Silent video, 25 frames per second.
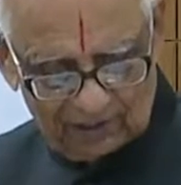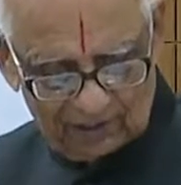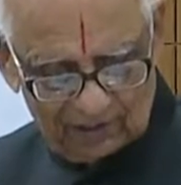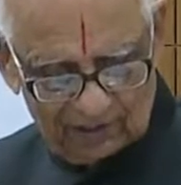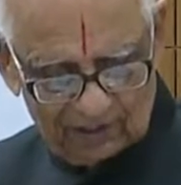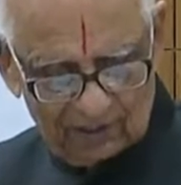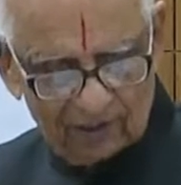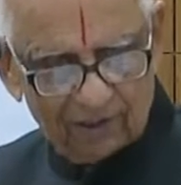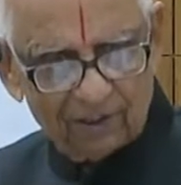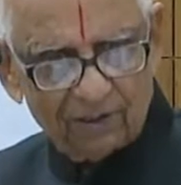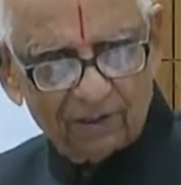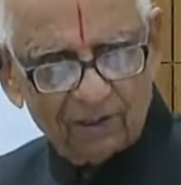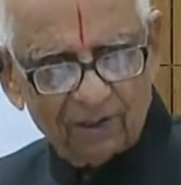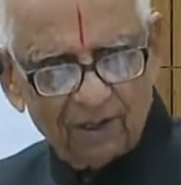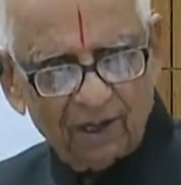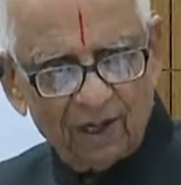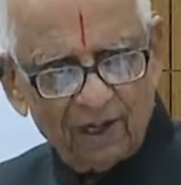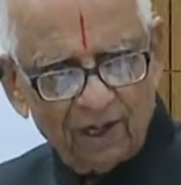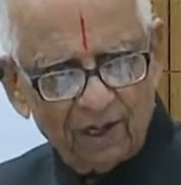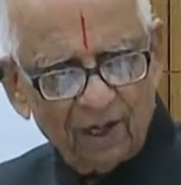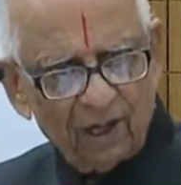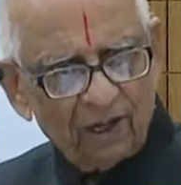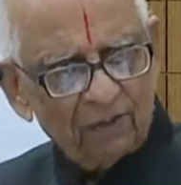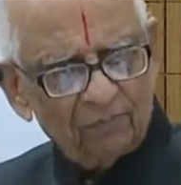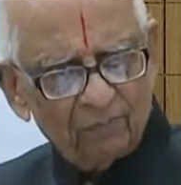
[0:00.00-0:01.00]
Uh,
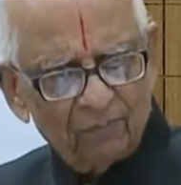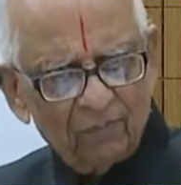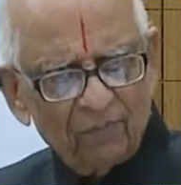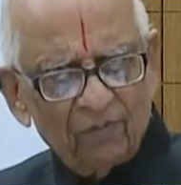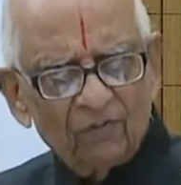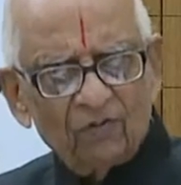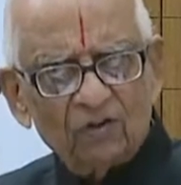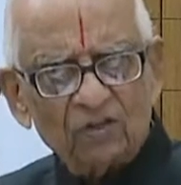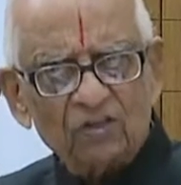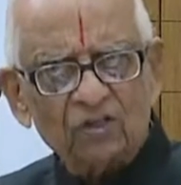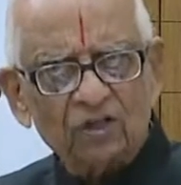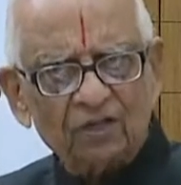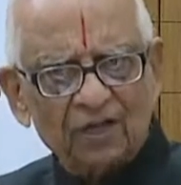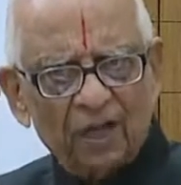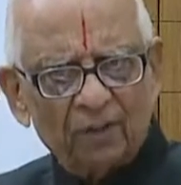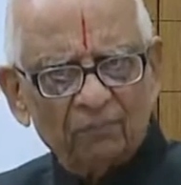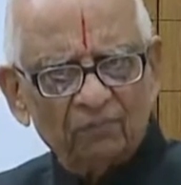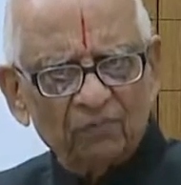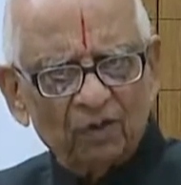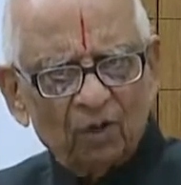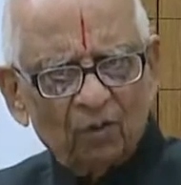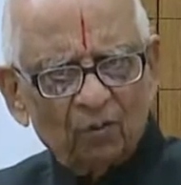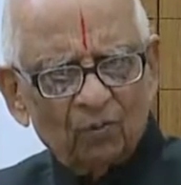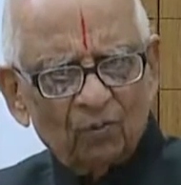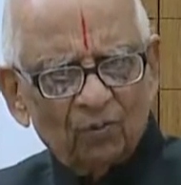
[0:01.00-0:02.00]
uh what's the
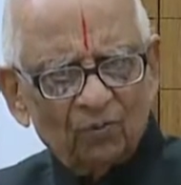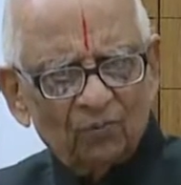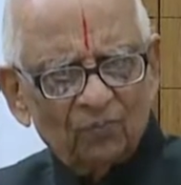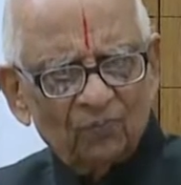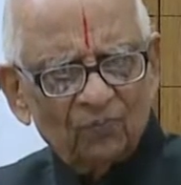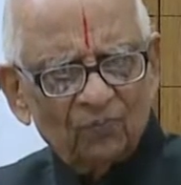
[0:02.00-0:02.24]
time now?